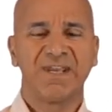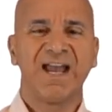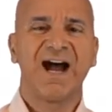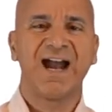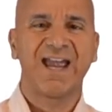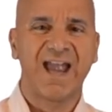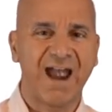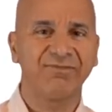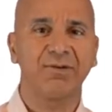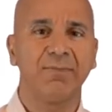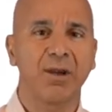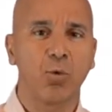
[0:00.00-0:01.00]
I have
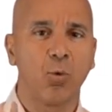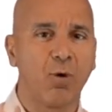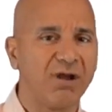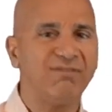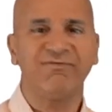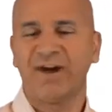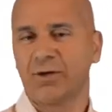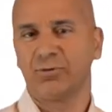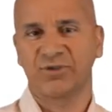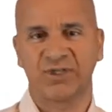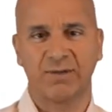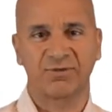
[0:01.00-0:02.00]
to make one final
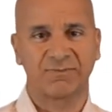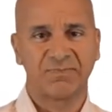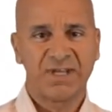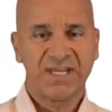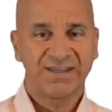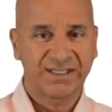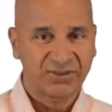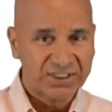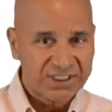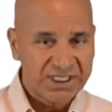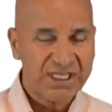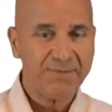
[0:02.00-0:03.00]
assumption, that the
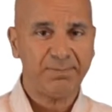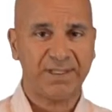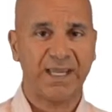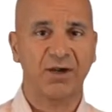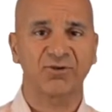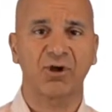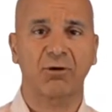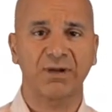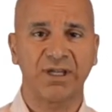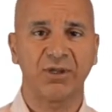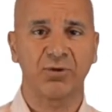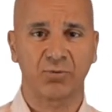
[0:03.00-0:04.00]
key players are
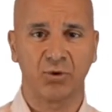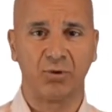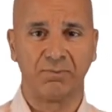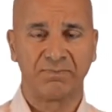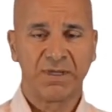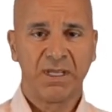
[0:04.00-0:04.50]
in the room.